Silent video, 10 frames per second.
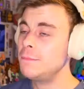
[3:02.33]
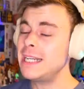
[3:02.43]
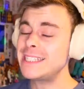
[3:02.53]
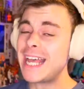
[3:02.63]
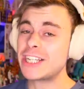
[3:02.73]
but
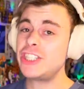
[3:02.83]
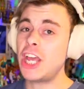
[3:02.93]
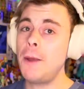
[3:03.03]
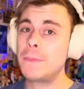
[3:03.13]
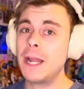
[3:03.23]
let's actually
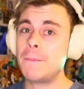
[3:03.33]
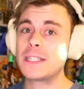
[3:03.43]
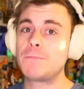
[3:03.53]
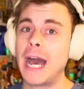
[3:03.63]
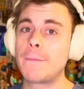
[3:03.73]
open up
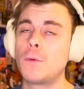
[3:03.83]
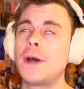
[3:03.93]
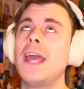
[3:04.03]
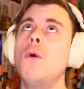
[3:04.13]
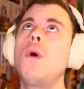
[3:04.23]
this bad
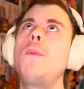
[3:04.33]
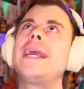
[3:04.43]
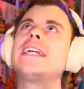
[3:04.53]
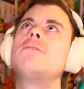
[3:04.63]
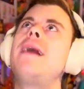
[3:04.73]
boy. Will we
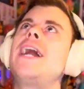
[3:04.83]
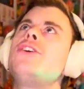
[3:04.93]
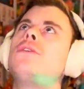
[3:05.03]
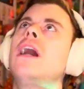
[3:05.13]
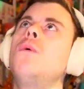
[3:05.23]
get a
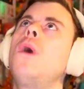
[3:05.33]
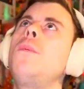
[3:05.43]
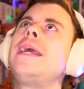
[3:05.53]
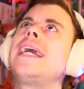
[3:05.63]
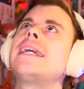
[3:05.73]
manual? Will
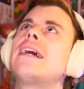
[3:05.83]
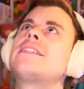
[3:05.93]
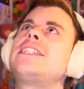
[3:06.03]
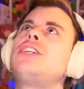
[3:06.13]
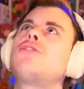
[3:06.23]
we get a
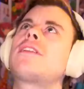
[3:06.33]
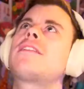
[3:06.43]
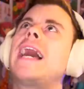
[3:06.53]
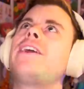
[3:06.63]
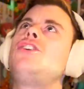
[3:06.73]
secret
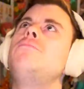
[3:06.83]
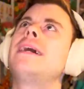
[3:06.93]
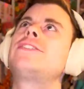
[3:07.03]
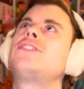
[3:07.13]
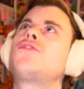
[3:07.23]
thank you
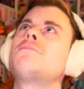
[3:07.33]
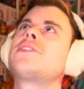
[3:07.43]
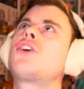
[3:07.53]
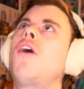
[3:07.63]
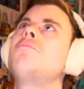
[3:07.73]
message from
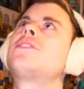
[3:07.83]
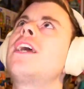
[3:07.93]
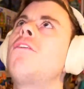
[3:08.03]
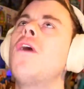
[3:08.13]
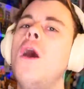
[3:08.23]
Scott
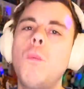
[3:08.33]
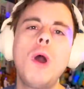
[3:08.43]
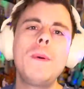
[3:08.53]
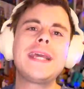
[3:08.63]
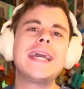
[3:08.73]
himself? Will
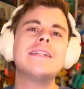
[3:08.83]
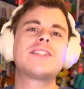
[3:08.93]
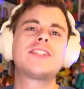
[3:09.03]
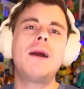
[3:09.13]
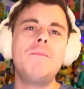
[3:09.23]
we get
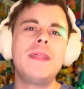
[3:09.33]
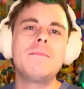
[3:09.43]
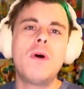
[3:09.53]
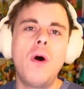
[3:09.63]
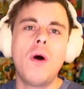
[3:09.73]
something
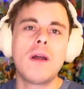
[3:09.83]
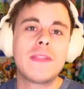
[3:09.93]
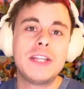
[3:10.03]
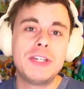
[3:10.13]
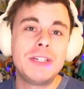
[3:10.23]
more
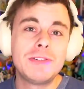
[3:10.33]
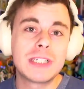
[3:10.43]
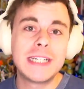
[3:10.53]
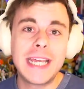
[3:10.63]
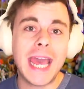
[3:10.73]
than you
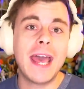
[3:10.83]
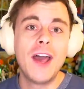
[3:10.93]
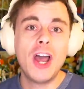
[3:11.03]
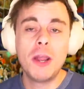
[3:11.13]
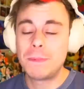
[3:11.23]
usually get
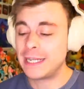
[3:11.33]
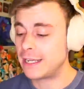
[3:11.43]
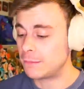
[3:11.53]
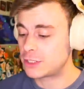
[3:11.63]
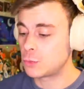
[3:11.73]
opening
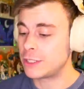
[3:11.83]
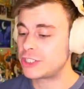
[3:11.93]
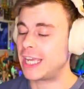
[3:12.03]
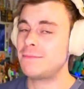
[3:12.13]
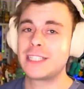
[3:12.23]
up Switch
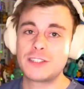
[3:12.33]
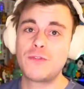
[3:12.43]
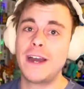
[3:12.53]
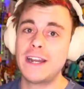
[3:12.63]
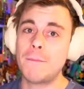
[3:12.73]
games? Let's
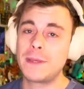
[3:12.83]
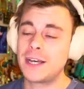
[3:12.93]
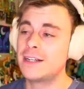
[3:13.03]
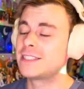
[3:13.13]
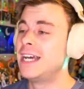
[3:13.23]
find out
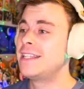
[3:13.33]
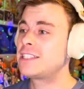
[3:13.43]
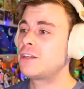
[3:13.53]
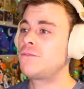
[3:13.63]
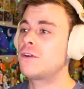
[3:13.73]
because this
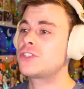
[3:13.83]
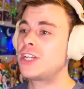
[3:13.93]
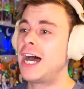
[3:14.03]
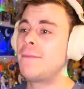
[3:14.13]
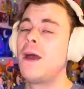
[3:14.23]
is the first
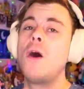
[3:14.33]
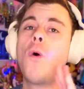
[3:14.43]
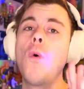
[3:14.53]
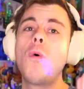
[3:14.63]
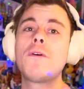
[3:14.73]
time
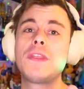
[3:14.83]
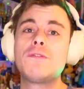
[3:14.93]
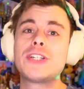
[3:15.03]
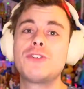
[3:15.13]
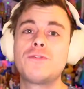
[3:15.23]
all of the
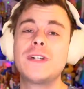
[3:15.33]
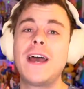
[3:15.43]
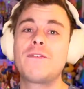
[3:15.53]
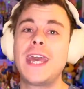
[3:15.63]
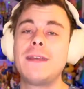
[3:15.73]
original
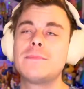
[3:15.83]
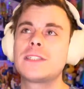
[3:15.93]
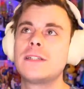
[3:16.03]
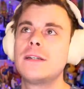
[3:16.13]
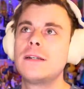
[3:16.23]
FNAF games,